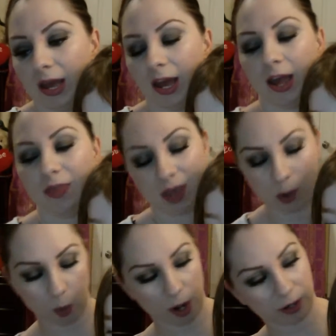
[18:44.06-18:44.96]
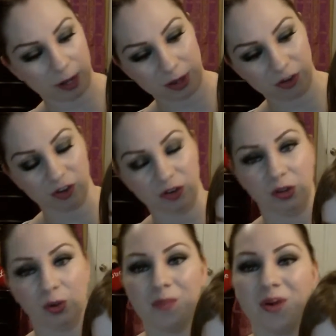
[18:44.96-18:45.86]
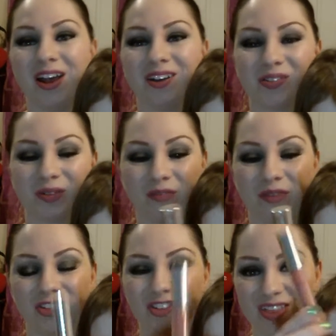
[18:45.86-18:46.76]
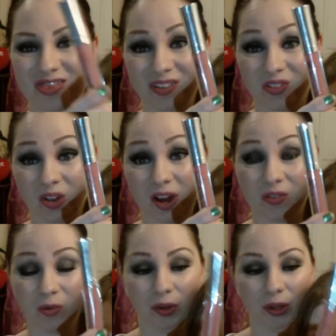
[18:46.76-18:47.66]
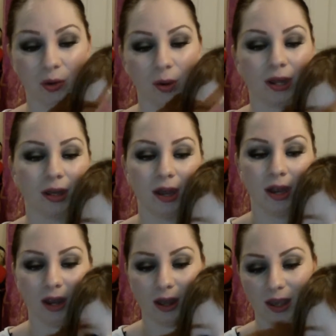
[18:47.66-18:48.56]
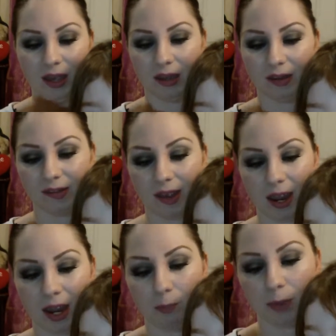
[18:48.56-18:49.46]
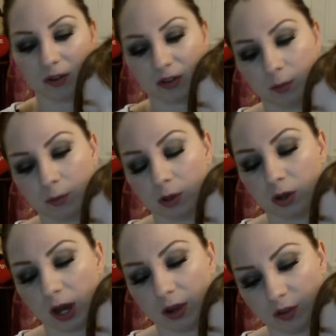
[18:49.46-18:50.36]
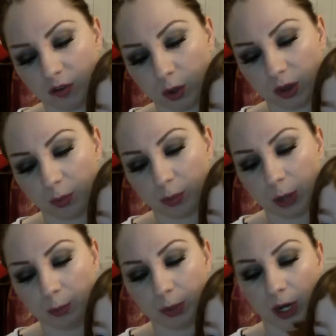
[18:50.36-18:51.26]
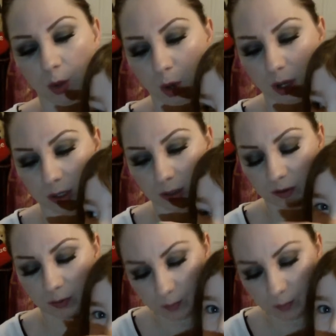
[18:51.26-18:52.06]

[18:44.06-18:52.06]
And then while I mentioned you, I might as well mention this gloss really quick. It's a Buxom gloss. It's one of the plumping ones.